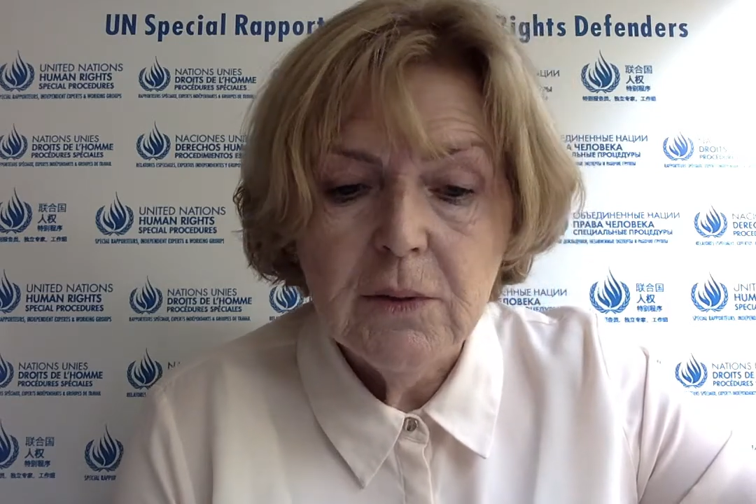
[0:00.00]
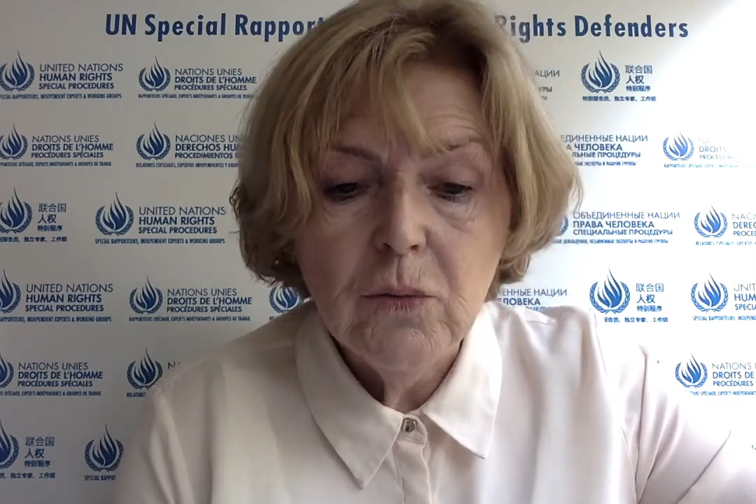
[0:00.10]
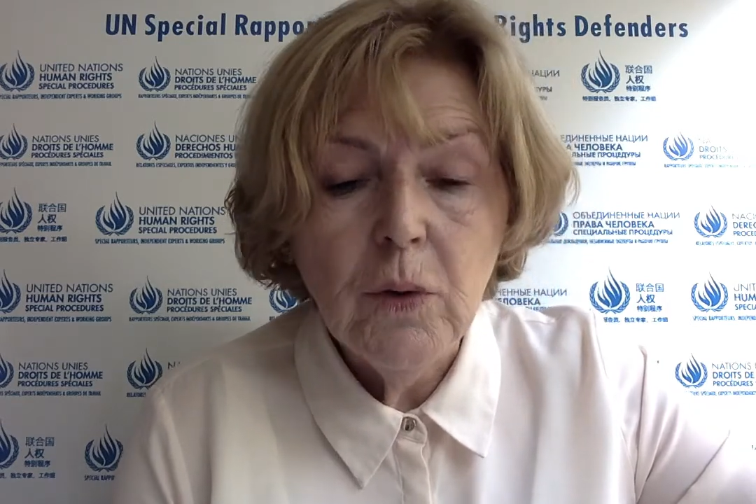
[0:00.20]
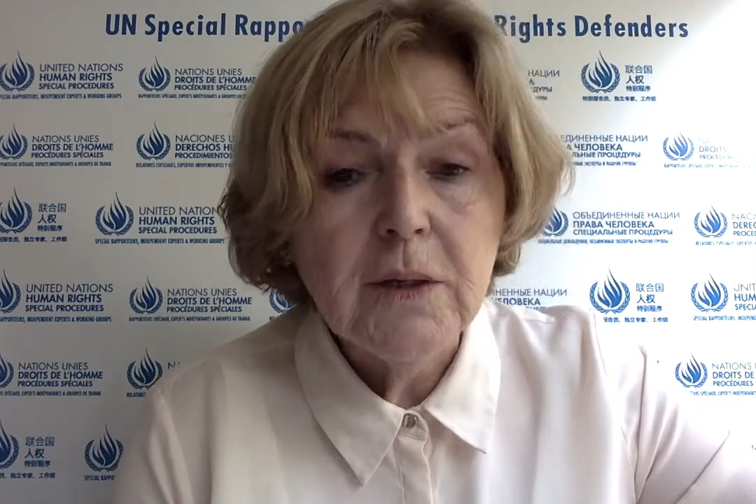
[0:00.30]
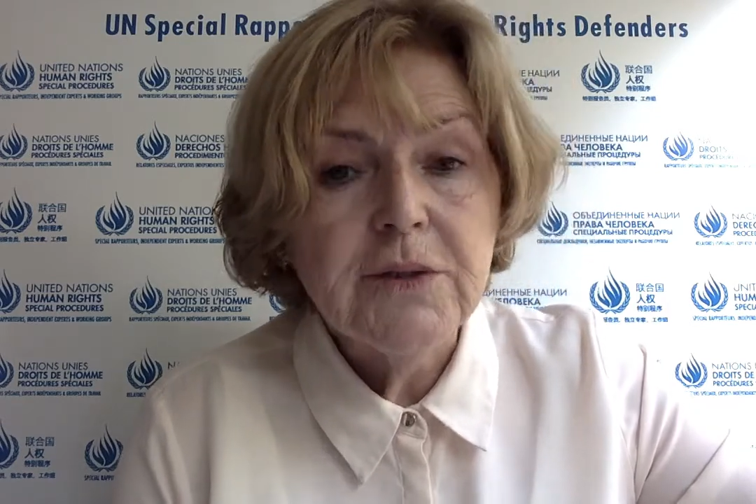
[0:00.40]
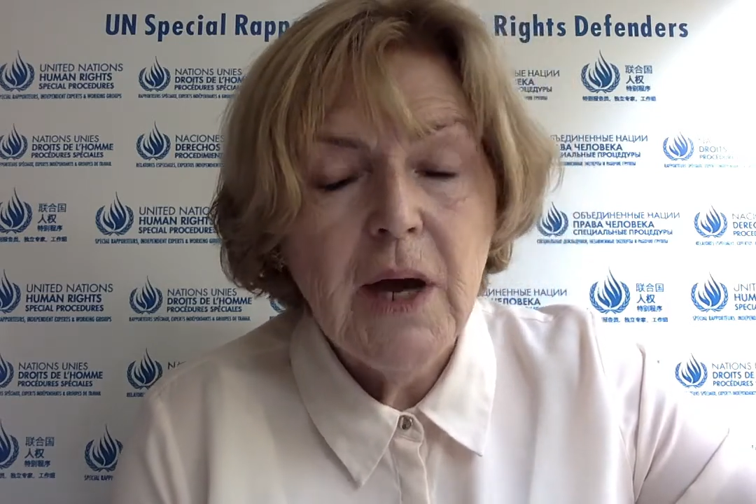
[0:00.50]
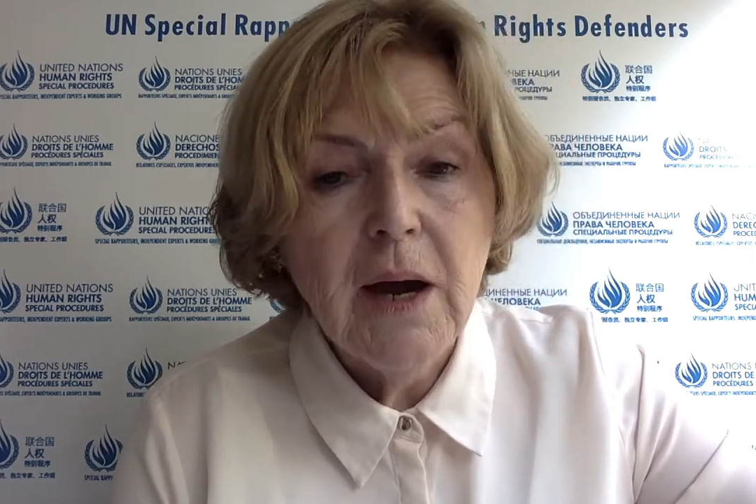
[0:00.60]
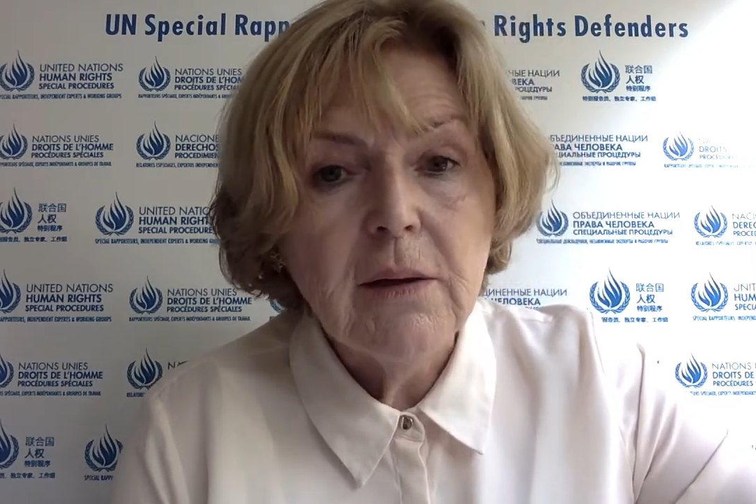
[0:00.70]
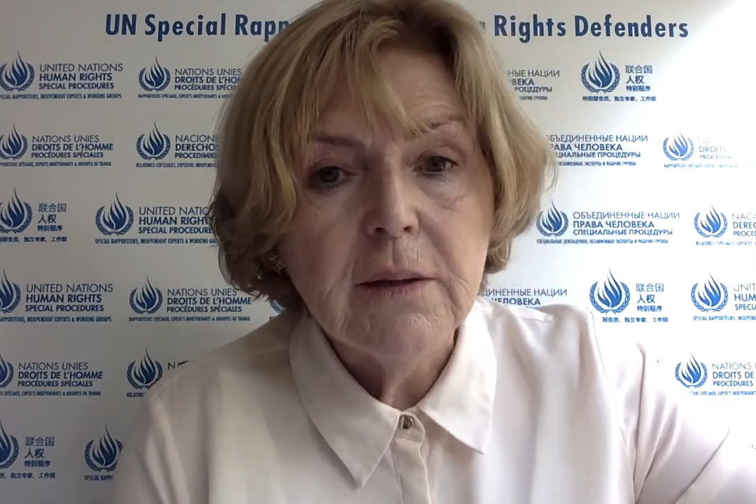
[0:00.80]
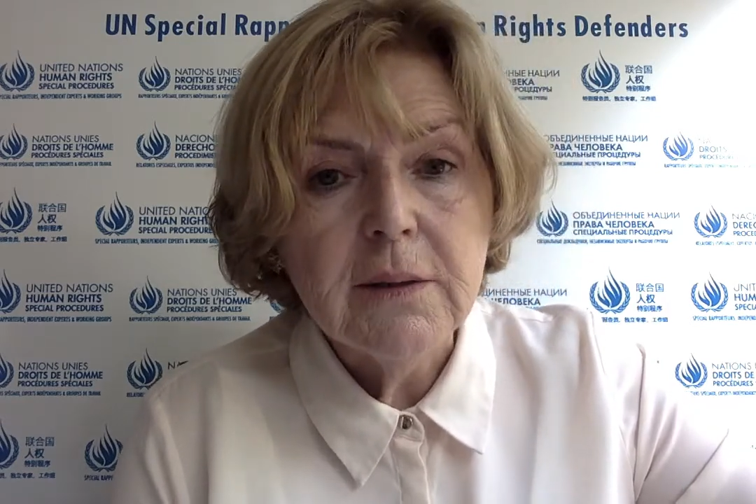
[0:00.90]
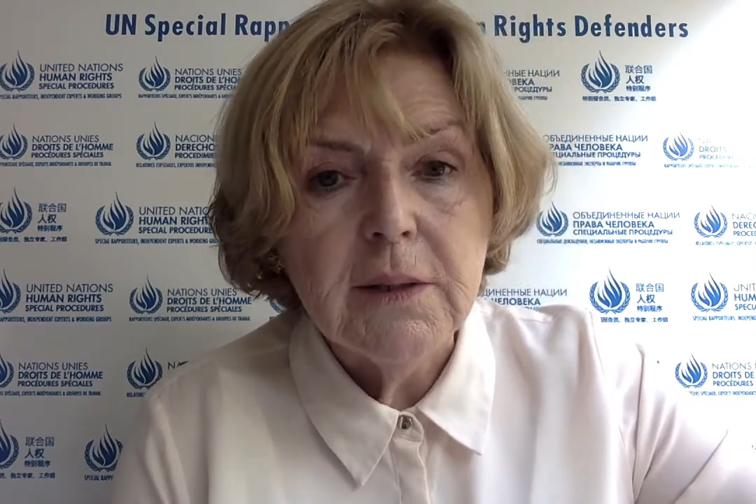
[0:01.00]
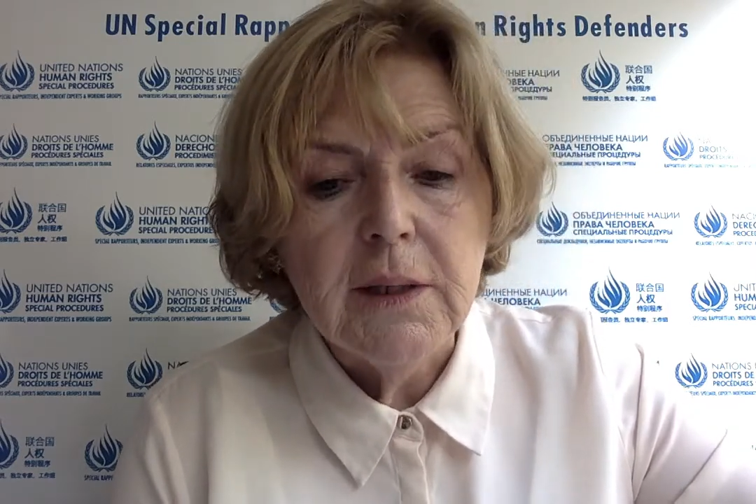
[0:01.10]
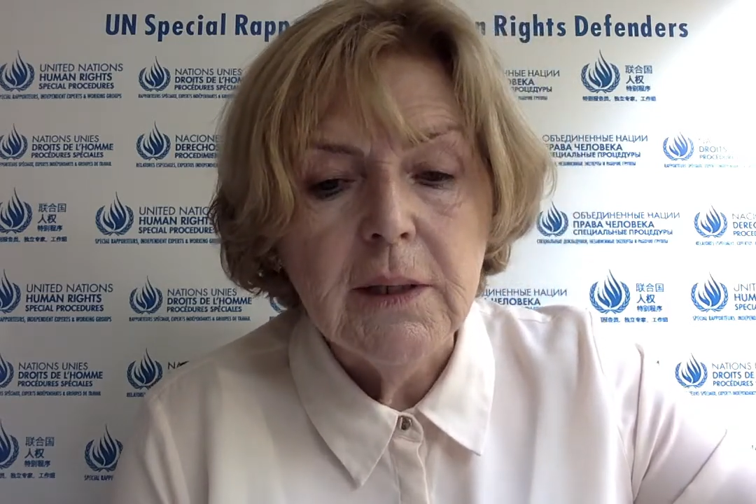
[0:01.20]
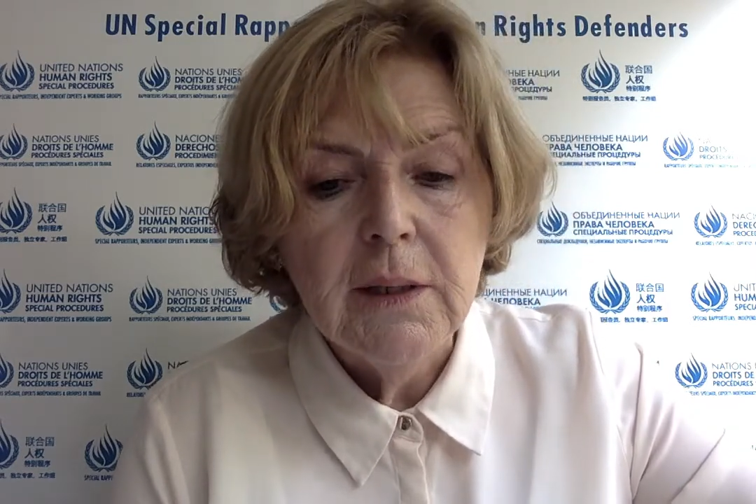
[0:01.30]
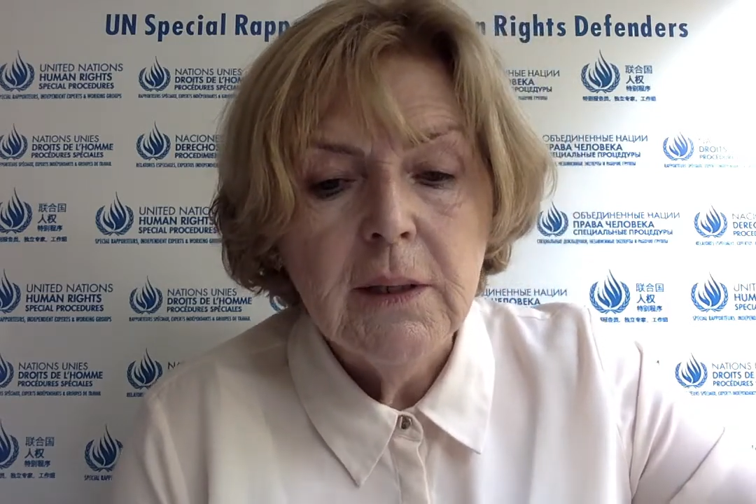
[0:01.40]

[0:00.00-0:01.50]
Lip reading: who worked tirelessly